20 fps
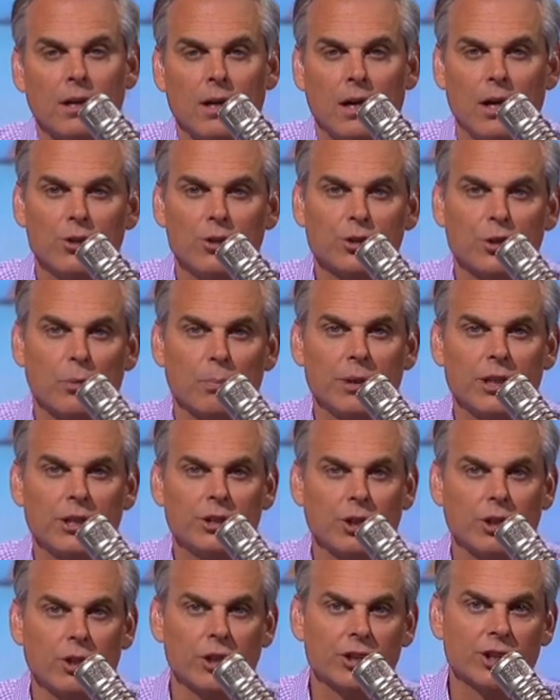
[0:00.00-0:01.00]
Also, be
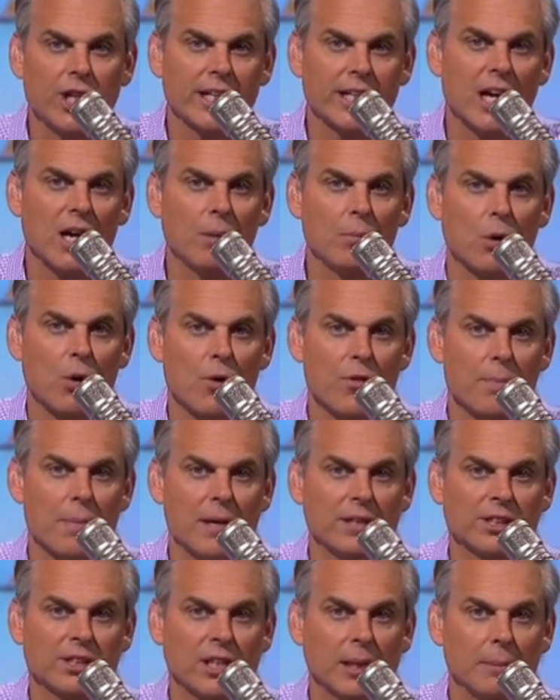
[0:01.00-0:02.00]
sure to check out more of the
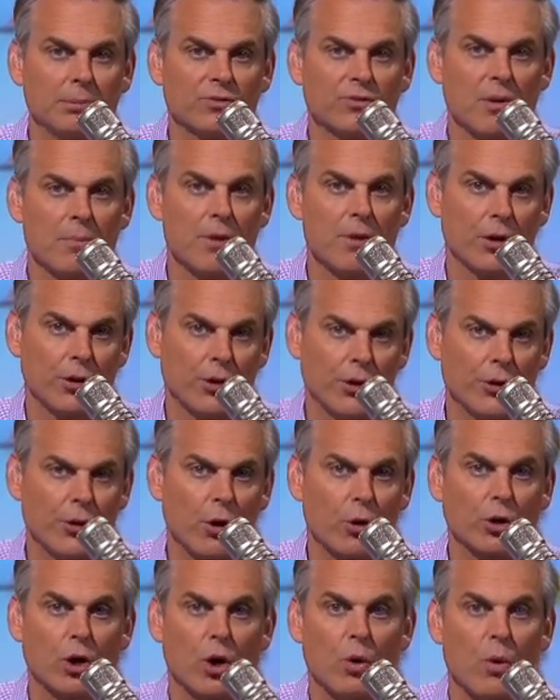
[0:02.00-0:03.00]
best clips from The Herd
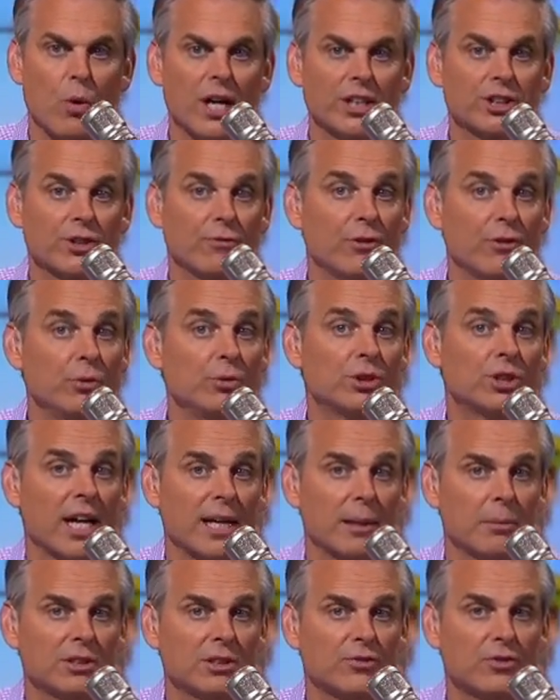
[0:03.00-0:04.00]
or go watch a few
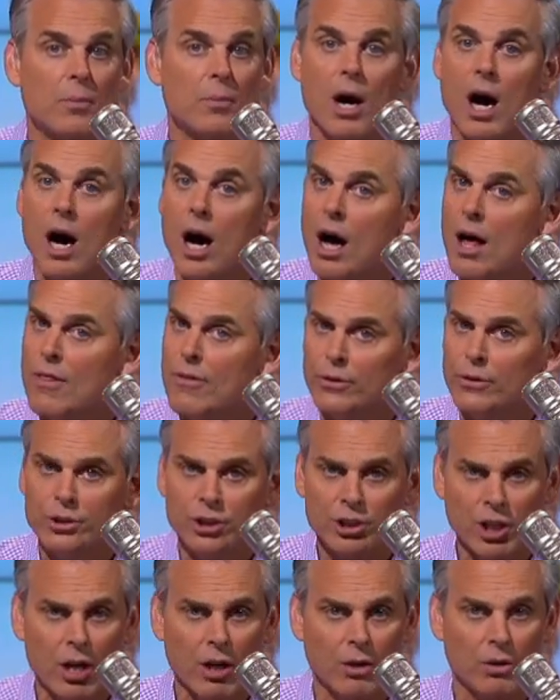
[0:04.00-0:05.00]
segments from other
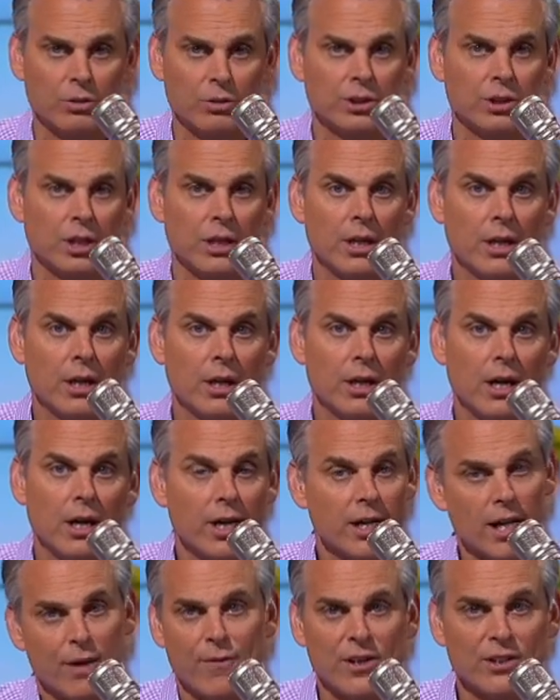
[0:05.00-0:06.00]
shows
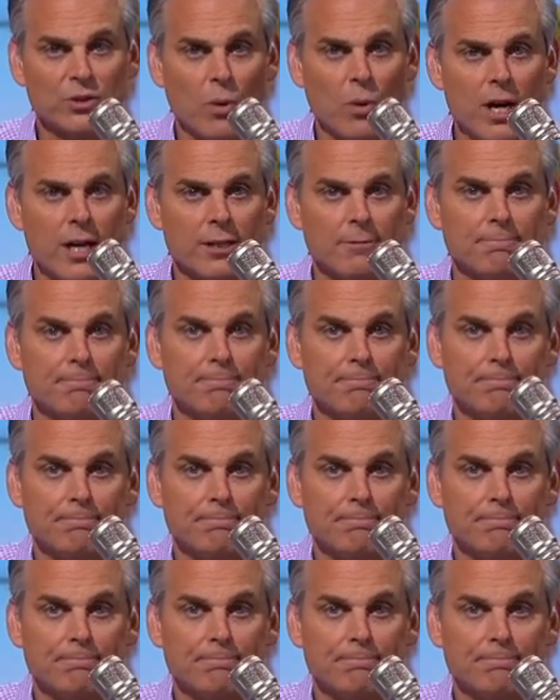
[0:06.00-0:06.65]
on F S one.